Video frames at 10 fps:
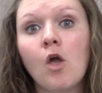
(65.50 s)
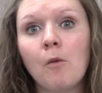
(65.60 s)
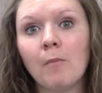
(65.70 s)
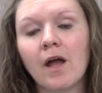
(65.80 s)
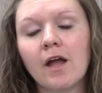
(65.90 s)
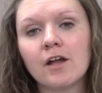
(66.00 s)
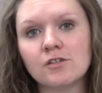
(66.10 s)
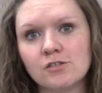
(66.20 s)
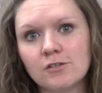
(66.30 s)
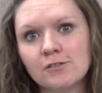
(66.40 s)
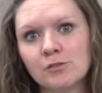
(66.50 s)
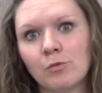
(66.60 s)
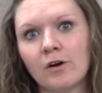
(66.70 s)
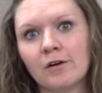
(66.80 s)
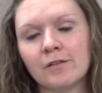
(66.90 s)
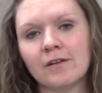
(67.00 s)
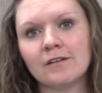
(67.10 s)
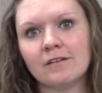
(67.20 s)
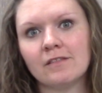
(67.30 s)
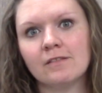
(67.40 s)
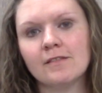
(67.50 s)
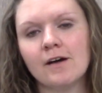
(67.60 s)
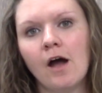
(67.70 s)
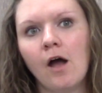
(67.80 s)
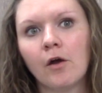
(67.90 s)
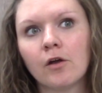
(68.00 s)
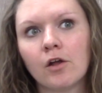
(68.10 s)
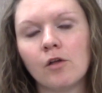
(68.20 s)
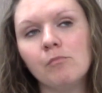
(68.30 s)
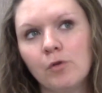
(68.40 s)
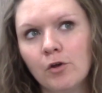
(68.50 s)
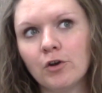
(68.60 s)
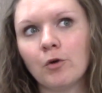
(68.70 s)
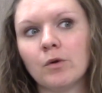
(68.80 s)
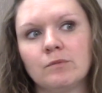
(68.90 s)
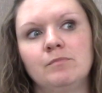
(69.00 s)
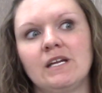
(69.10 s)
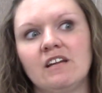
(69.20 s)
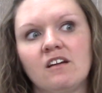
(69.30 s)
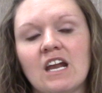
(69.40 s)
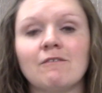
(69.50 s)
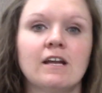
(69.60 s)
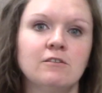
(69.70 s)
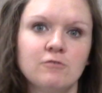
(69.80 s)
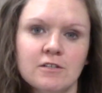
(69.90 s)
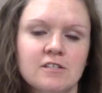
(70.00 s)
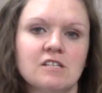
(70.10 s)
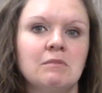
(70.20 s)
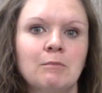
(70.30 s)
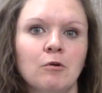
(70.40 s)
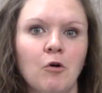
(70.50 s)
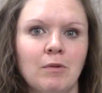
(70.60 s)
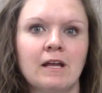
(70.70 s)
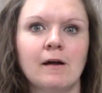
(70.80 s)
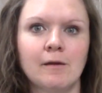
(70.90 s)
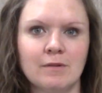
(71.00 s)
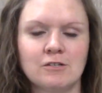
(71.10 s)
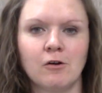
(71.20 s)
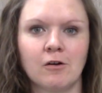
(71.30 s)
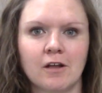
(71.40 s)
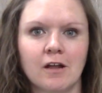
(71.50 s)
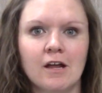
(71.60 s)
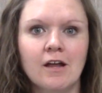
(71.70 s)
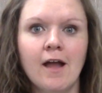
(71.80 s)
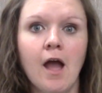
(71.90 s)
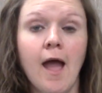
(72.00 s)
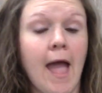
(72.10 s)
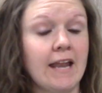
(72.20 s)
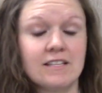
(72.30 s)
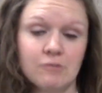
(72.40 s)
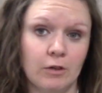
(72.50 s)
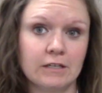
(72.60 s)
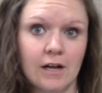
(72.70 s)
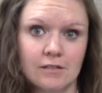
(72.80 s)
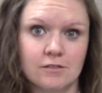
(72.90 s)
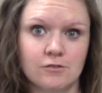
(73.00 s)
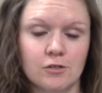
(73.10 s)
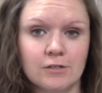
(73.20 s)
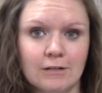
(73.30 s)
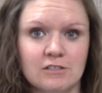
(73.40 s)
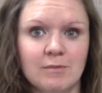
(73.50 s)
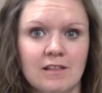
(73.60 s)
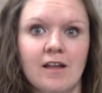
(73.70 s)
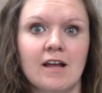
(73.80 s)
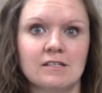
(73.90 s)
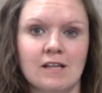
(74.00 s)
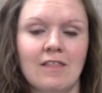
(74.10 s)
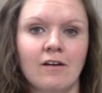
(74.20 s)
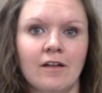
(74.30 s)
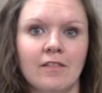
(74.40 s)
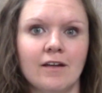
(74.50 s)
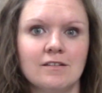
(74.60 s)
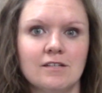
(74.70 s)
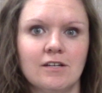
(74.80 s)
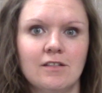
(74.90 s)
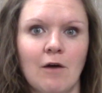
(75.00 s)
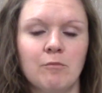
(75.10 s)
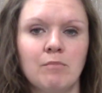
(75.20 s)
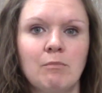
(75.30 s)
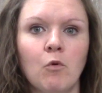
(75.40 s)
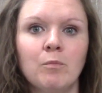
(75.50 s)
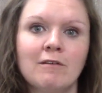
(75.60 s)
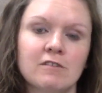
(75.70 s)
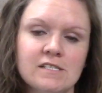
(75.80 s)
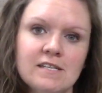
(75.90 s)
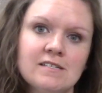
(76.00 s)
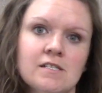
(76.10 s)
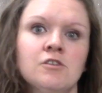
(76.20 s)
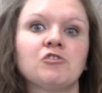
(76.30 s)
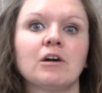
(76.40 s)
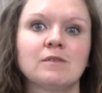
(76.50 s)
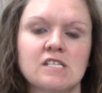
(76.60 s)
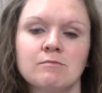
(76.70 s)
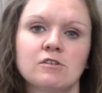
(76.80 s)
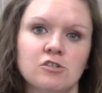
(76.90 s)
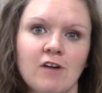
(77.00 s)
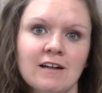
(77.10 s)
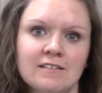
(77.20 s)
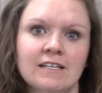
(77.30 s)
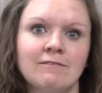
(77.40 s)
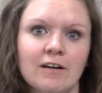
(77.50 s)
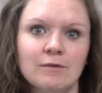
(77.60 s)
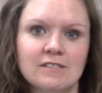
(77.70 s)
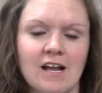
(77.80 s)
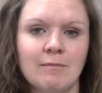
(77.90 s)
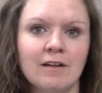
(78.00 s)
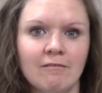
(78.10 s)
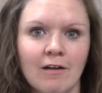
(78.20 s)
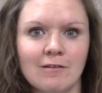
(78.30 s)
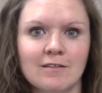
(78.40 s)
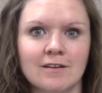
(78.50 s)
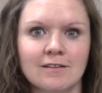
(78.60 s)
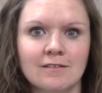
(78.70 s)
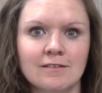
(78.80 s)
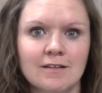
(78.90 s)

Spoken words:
My concerns were that the computer would be kind of a hindrance to people opening up and talking, and it's really not turned out to be the case. I thought that people would be resistant, or I would seem distracted if I was typing rather than